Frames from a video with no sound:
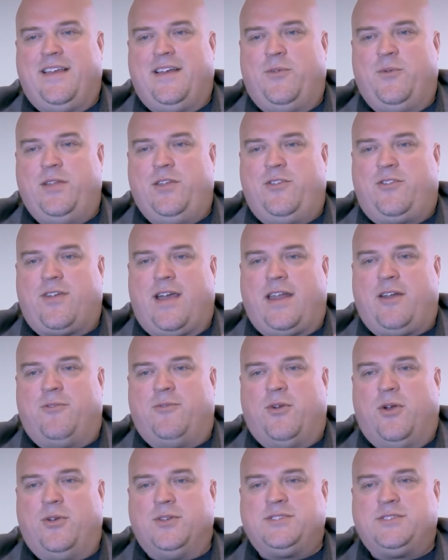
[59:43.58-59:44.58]
when you try to
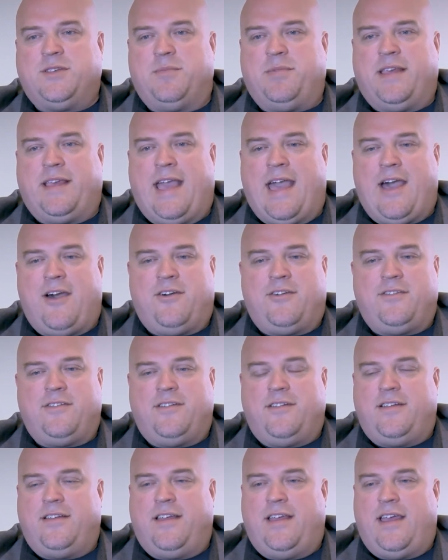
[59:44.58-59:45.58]
roll something
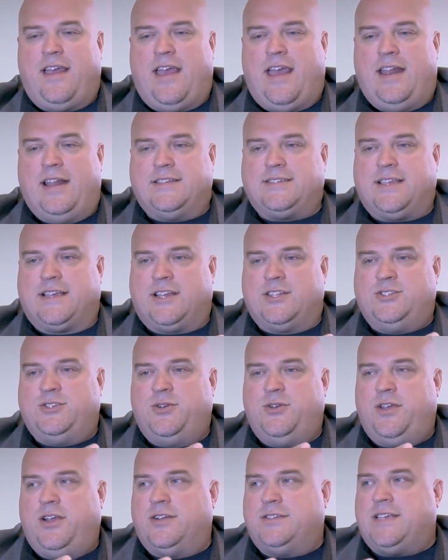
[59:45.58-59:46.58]
out and it's like a
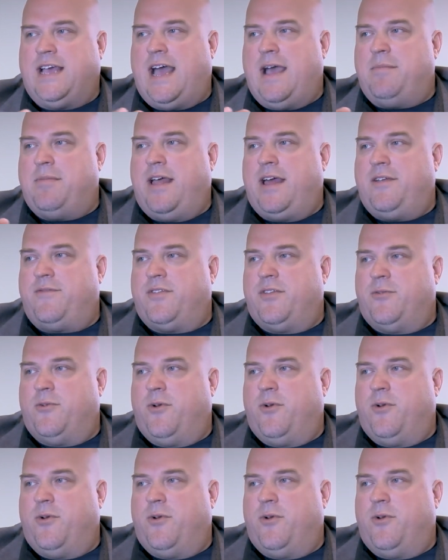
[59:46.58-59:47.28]
two year timeline for the